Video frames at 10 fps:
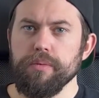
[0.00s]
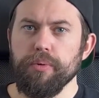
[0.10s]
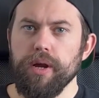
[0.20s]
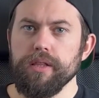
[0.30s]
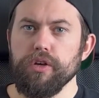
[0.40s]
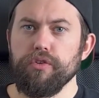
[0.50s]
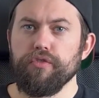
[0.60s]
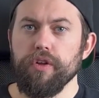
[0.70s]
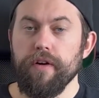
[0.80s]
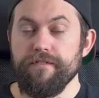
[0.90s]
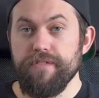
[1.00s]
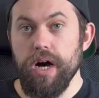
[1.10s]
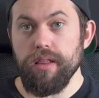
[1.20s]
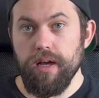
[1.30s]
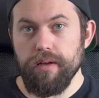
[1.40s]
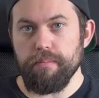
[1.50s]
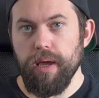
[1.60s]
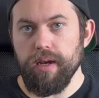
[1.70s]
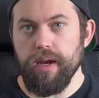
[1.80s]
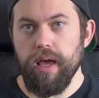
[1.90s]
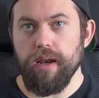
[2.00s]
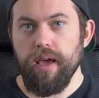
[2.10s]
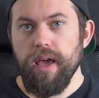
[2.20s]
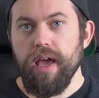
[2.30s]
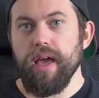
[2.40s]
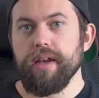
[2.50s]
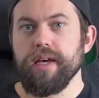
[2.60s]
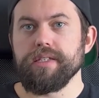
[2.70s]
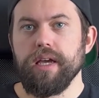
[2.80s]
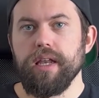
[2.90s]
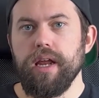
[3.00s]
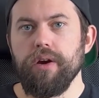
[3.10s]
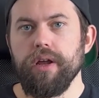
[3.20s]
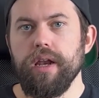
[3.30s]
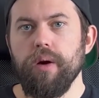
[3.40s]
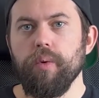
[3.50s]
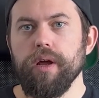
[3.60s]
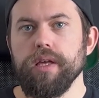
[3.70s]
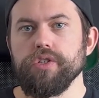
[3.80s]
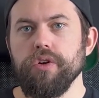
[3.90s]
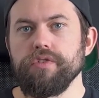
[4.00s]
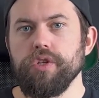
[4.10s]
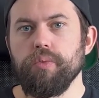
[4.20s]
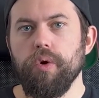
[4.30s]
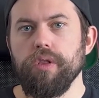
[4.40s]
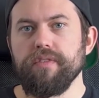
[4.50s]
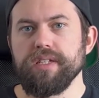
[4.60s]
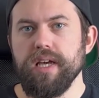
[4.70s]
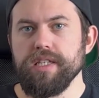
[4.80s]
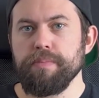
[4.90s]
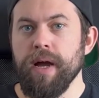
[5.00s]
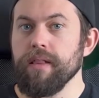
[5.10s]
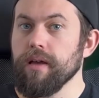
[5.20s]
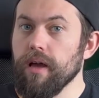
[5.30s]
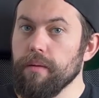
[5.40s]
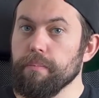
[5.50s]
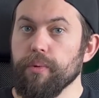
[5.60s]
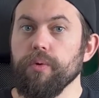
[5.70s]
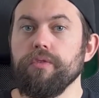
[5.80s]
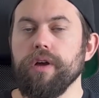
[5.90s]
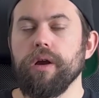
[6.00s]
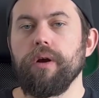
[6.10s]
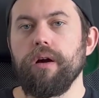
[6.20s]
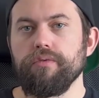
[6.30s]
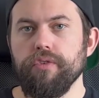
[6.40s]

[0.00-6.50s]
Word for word: a prelude for the Phala mainnet, and as a canary network, it serves the role of a test pilot and proving ground for